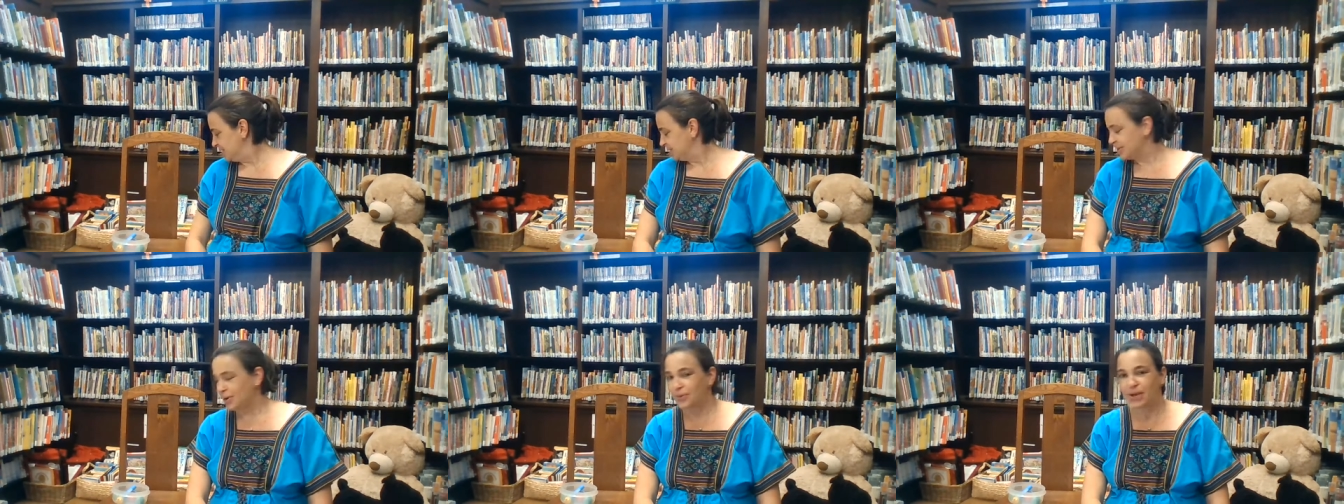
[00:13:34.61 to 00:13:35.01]

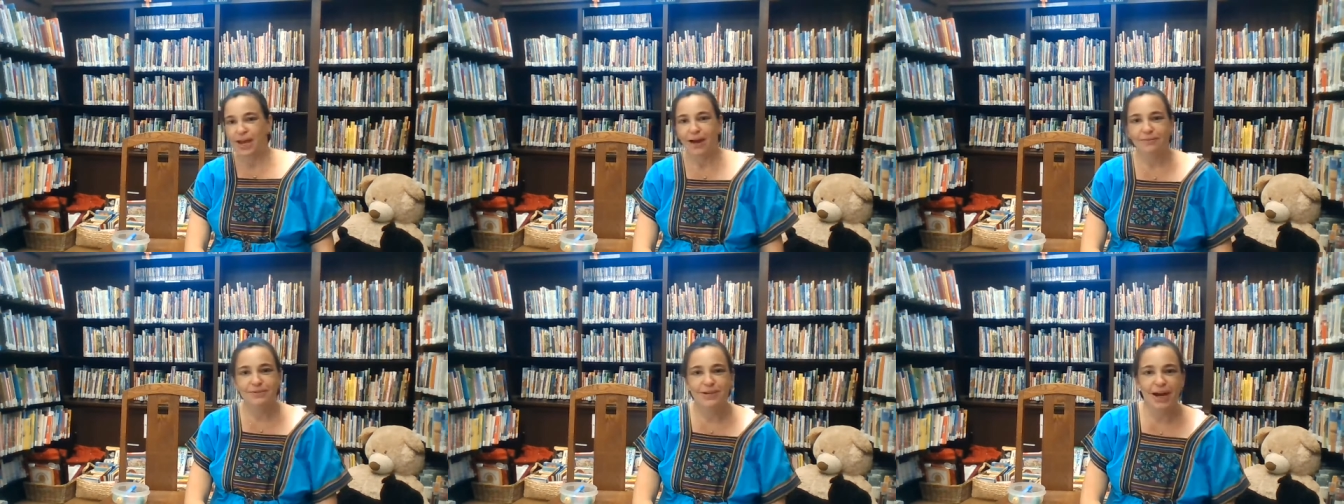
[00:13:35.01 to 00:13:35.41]
So we
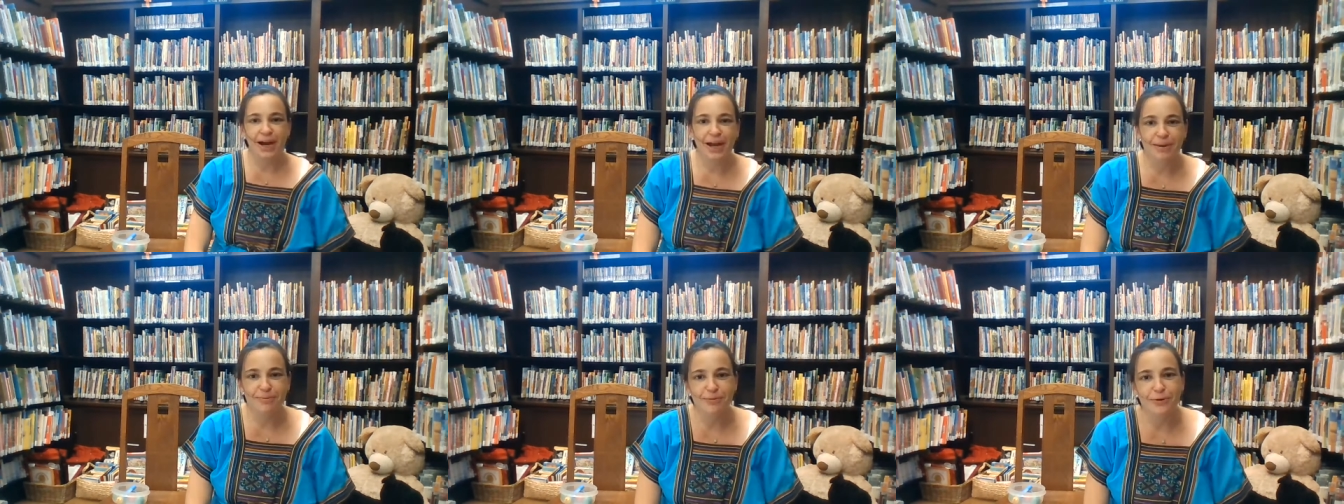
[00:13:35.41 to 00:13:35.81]
have
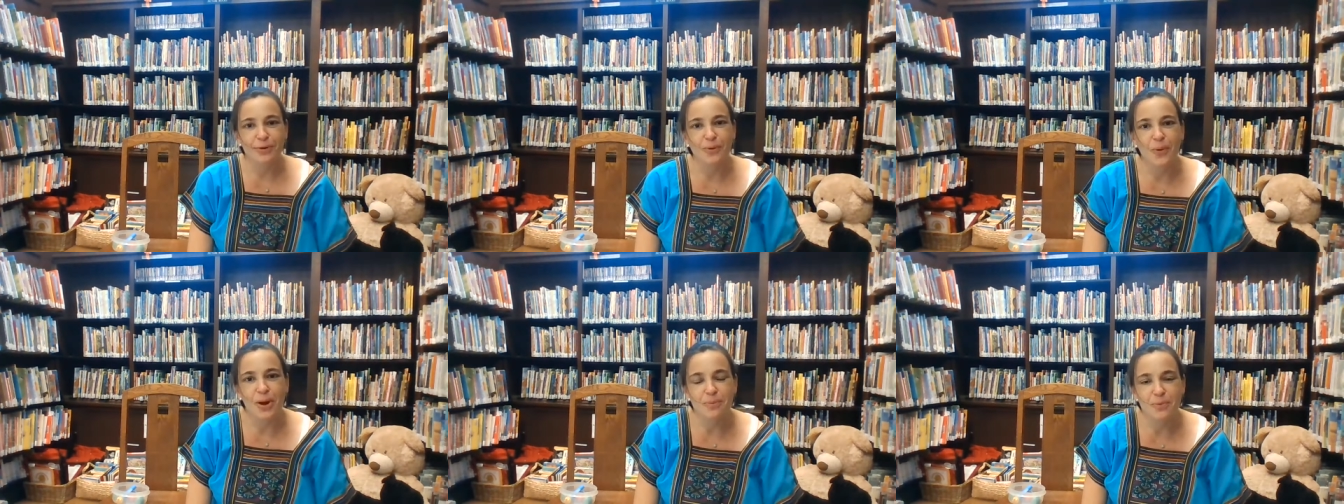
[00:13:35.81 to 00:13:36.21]
time for
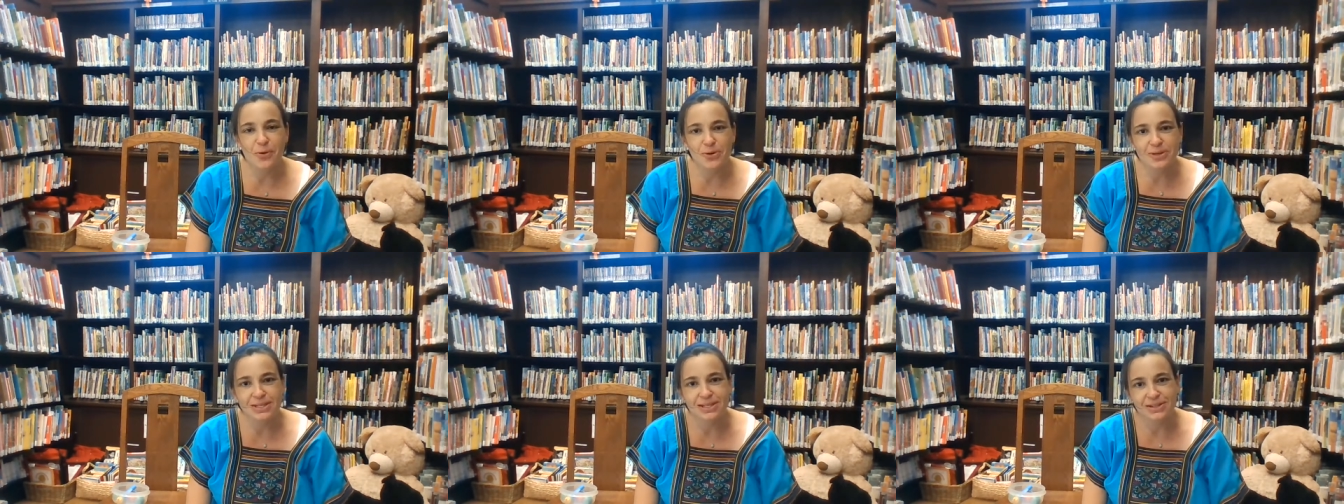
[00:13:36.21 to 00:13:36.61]
one
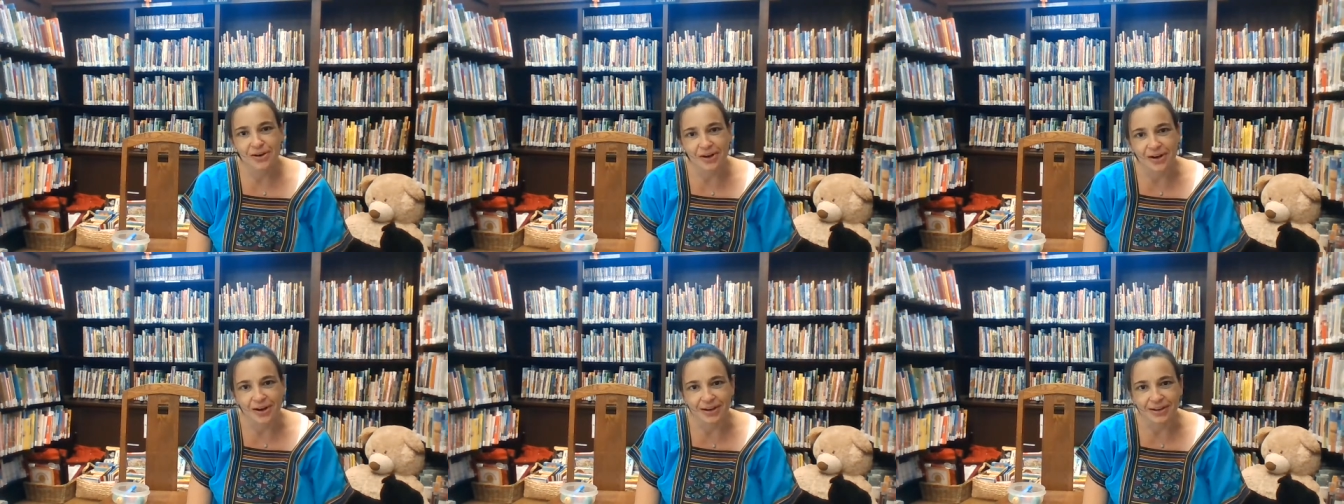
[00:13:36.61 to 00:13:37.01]
more
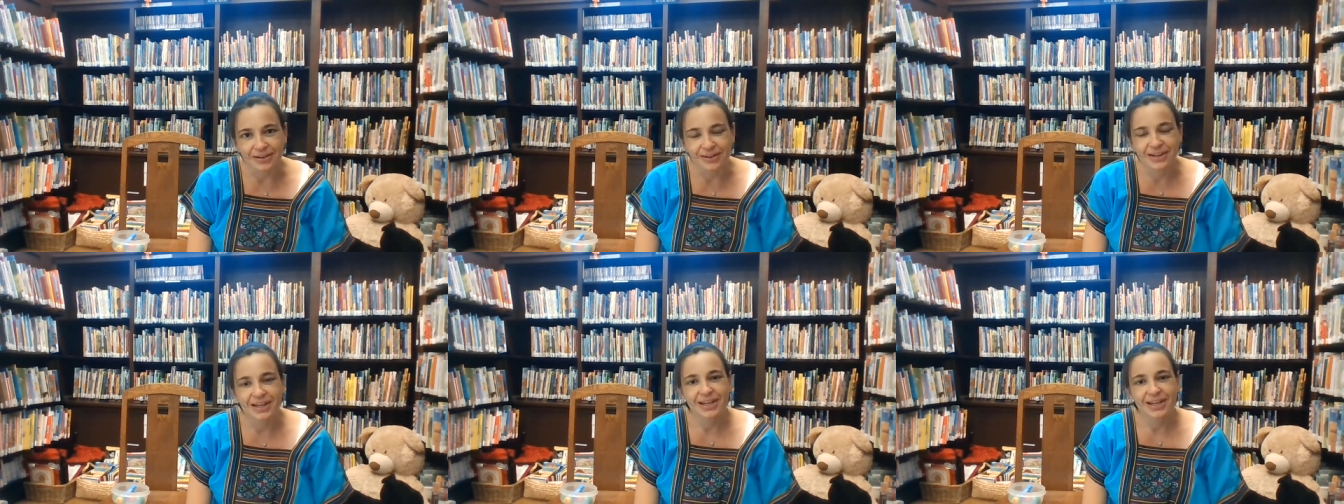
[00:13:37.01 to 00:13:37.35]
song.